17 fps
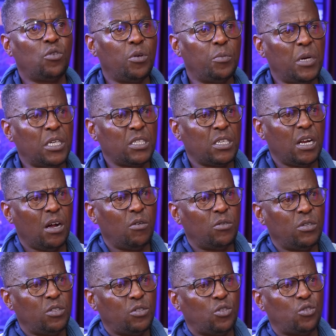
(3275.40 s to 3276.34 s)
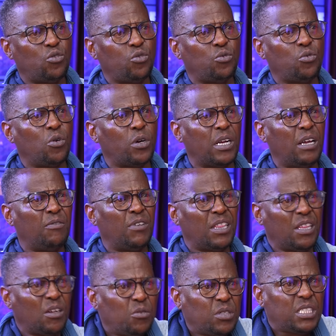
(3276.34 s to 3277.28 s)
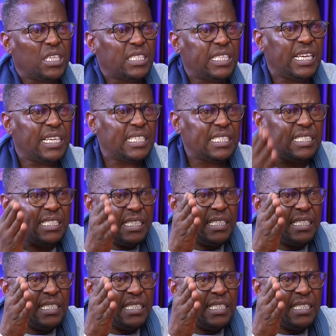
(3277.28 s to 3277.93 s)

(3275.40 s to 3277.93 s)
so imagine how institute, everything was just like.